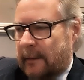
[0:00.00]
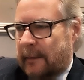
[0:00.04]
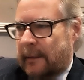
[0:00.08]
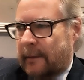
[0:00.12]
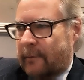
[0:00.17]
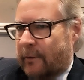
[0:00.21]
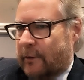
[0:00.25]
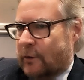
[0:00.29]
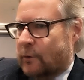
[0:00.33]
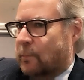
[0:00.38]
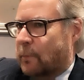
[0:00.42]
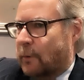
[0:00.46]

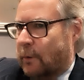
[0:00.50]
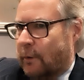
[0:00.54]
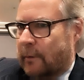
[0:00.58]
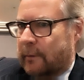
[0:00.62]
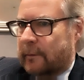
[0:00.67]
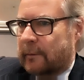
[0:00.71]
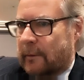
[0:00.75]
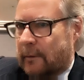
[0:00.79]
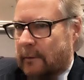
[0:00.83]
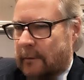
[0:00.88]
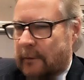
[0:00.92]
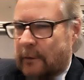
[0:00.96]
and
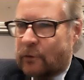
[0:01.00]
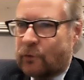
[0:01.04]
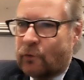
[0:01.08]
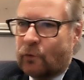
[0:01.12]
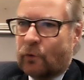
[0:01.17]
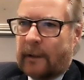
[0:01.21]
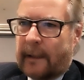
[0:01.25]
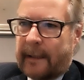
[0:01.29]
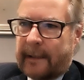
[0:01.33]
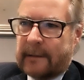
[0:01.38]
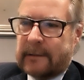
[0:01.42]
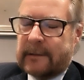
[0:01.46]
respond or does
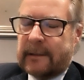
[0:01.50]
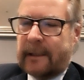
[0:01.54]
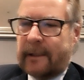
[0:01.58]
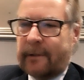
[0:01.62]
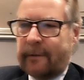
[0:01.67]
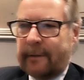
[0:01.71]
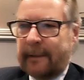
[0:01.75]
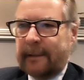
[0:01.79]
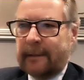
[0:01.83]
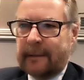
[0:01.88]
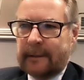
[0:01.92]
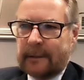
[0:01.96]
rolex
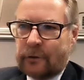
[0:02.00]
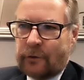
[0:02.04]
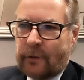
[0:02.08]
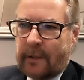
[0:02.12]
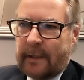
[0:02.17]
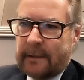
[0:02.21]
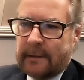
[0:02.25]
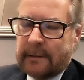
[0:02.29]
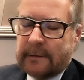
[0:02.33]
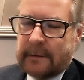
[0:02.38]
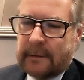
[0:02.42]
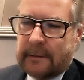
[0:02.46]
create the
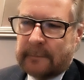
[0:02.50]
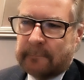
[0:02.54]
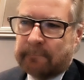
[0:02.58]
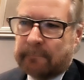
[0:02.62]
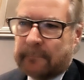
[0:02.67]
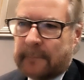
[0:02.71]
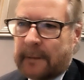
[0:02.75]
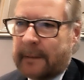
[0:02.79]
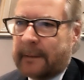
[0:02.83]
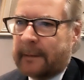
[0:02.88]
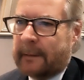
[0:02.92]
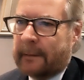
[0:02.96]
trends and
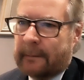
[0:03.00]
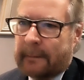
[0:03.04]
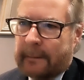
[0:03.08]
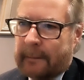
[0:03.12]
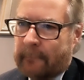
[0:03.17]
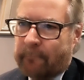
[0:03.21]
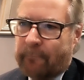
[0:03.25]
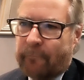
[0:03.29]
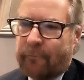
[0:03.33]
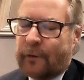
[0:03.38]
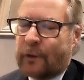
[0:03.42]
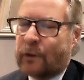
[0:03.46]
and i'm mm-hmm.